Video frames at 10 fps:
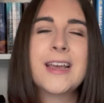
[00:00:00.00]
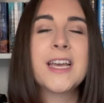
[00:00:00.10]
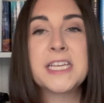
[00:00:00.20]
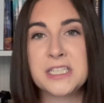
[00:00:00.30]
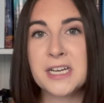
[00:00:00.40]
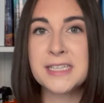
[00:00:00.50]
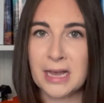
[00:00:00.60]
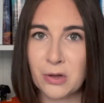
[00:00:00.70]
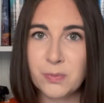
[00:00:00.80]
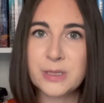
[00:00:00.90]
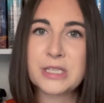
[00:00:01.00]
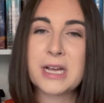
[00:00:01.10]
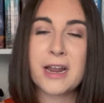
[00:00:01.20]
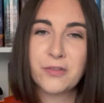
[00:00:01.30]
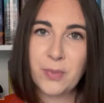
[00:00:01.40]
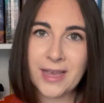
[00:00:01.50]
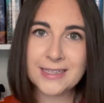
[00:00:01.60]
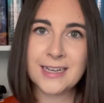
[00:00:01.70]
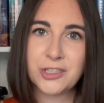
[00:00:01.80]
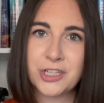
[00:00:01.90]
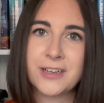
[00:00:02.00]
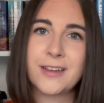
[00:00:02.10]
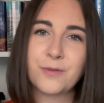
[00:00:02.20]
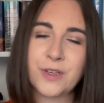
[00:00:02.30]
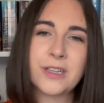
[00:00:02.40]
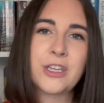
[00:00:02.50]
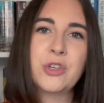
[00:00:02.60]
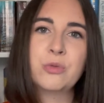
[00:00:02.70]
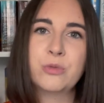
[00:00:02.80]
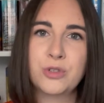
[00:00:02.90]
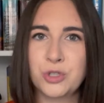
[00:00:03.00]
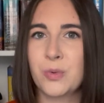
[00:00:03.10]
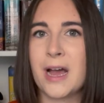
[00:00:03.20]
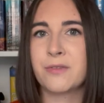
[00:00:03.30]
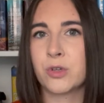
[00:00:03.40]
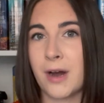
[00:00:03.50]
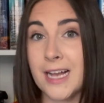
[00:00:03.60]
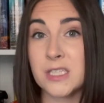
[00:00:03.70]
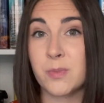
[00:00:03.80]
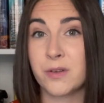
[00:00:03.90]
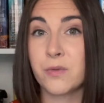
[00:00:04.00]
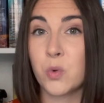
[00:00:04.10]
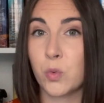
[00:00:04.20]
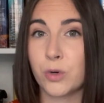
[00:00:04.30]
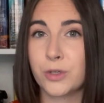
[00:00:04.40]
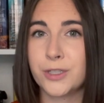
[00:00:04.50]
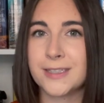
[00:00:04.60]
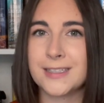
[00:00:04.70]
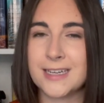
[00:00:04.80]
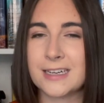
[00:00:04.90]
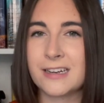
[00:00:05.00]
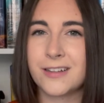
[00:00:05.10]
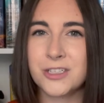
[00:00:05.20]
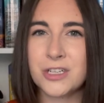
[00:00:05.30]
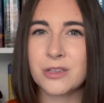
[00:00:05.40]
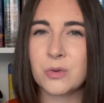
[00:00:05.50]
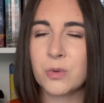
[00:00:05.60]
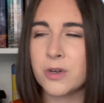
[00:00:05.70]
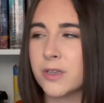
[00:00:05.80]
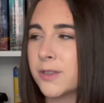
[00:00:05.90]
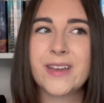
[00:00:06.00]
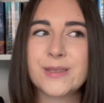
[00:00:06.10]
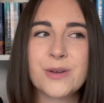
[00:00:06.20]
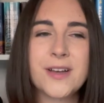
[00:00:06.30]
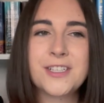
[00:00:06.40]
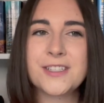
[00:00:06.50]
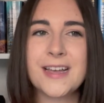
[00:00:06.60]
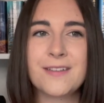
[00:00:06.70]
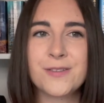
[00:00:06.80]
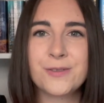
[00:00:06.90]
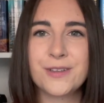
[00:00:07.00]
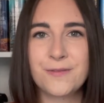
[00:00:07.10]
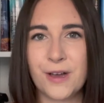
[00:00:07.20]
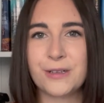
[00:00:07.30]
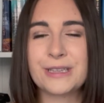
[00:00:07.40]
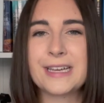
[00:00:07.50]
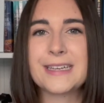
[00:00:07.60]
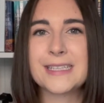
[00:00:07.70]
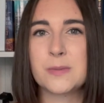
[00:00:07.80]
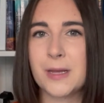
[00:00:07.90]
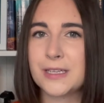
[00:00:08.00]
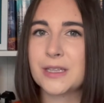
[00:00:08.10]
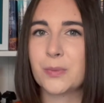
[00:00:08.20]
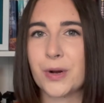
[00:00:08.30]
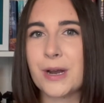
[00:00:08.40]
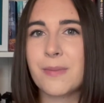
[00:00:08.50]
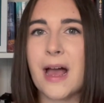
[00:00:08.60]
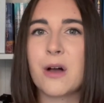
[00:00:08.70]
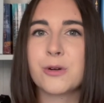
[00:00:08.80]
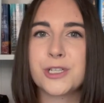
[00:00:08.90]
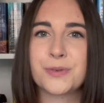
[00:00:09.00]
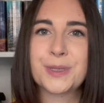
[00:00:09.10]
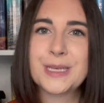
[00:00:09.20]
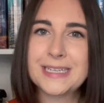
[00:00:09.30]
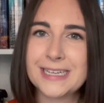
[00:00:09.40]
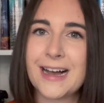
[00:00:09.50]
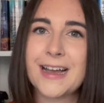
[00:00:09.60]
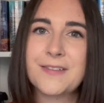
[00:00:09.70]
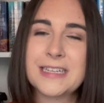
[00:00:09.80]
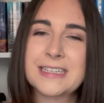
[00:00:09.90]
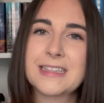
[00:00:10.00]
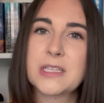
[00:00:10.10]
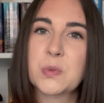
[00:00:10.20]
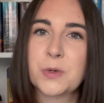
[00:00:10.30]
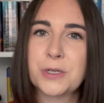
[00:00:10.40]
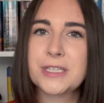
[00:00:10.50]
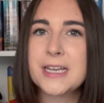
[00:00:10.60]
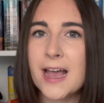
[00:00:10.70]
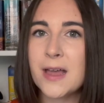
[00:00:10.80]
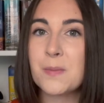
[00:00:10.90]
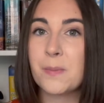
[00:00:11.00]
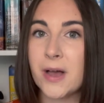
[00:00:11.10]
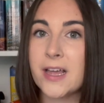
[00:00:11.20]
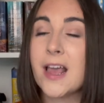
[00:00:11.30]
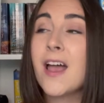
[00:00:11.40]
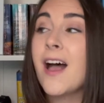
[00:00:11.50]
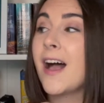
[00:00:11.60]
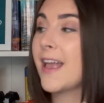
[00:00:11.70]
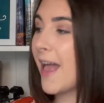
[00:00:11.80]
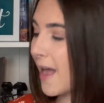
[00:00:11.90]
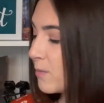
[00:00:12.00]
it does help to kind of pay attention and feel like you do have a grasp of the world and the technology in the world. And so I just haven't really felt like spending the brain power to really dive into this world yet, but I am